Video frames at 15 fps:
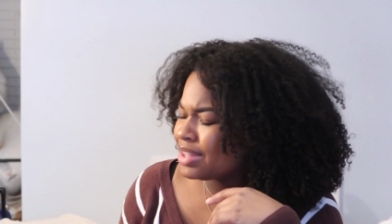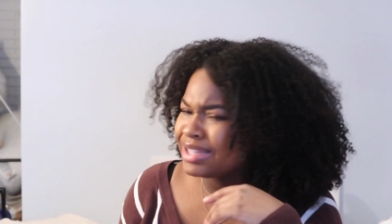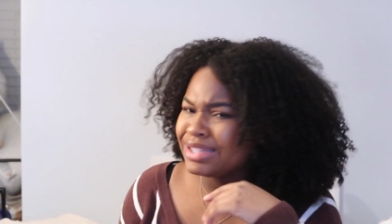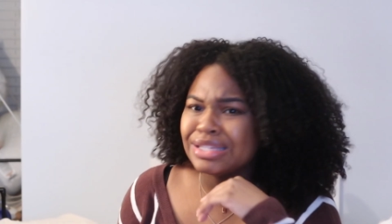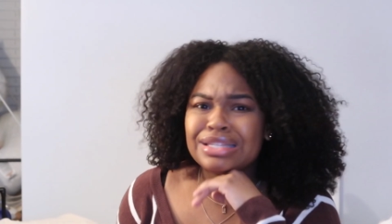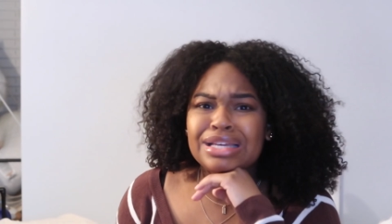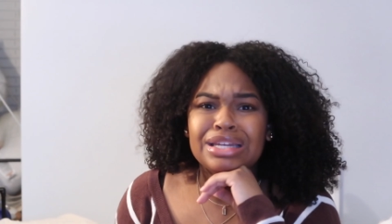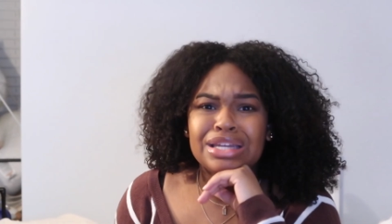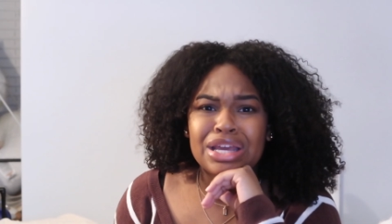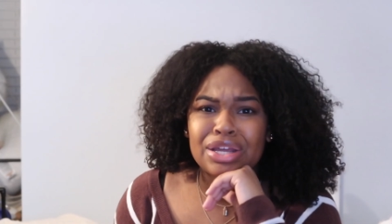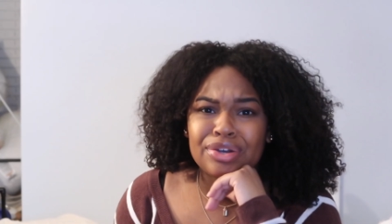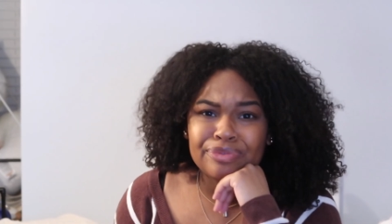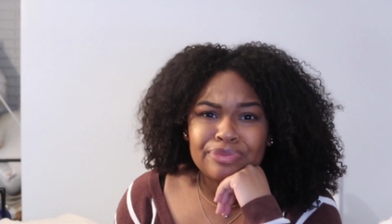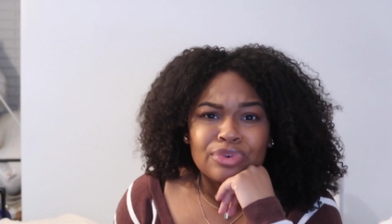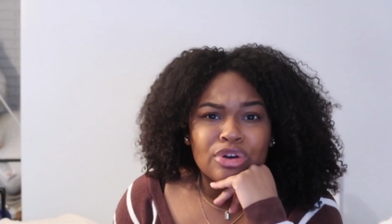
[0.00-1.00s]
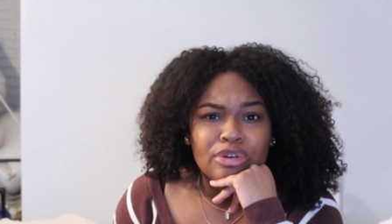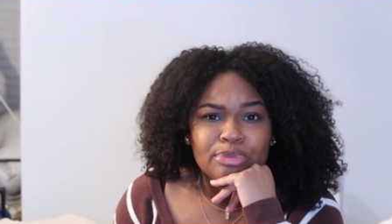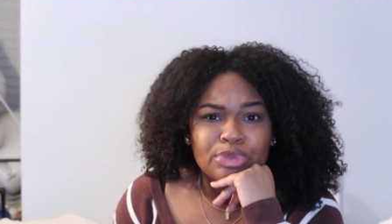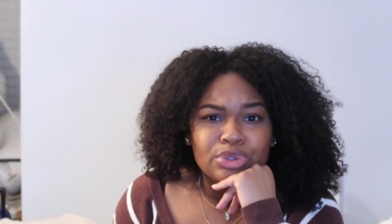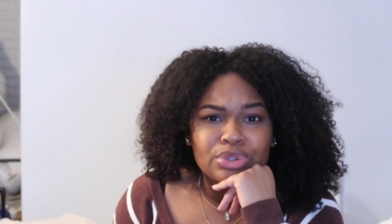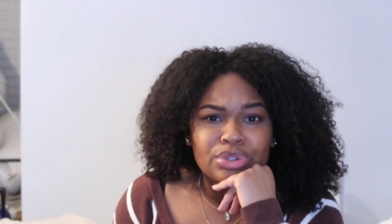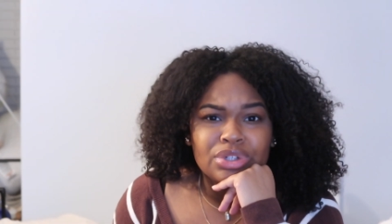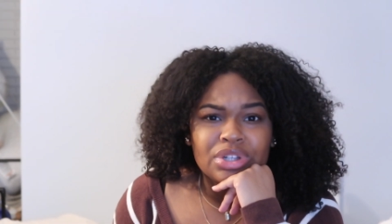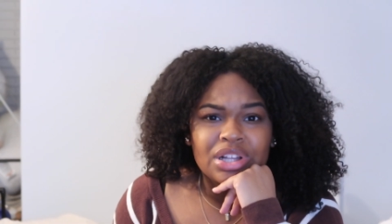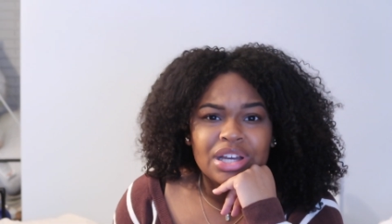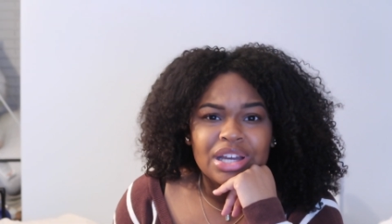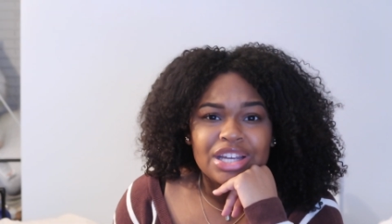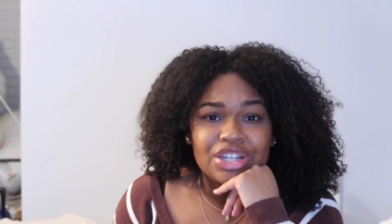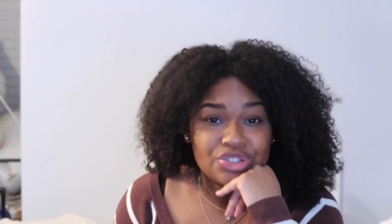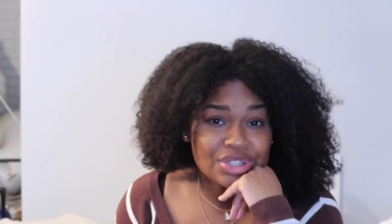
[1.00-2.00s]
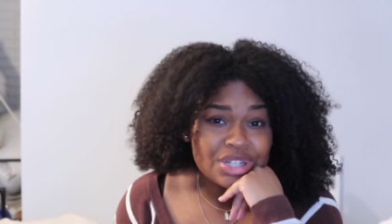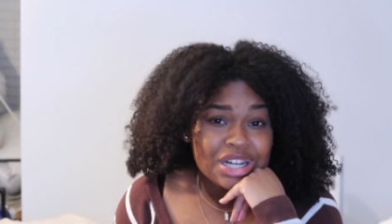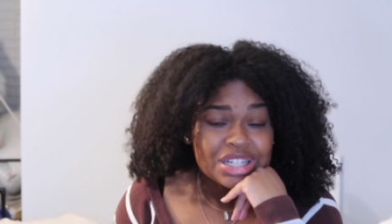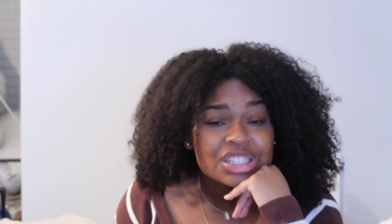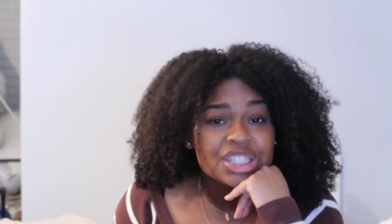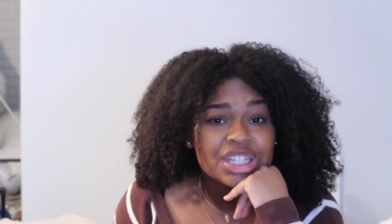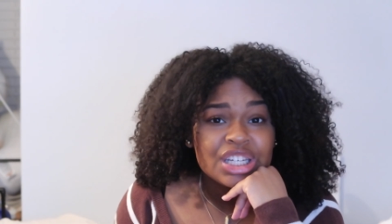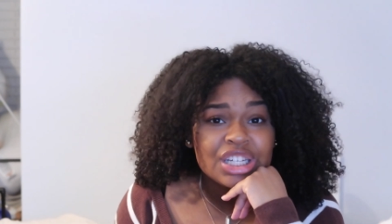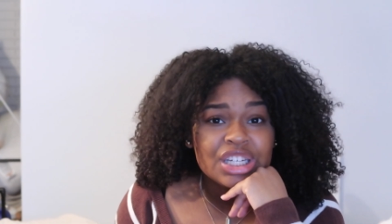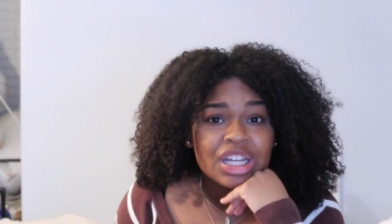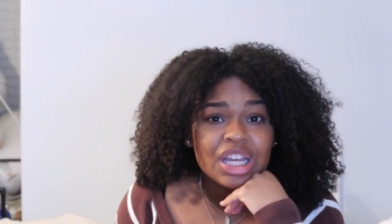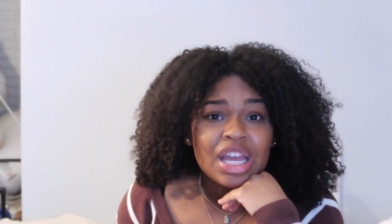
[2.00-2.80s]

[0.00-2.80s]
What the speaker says: This is an informal introduction.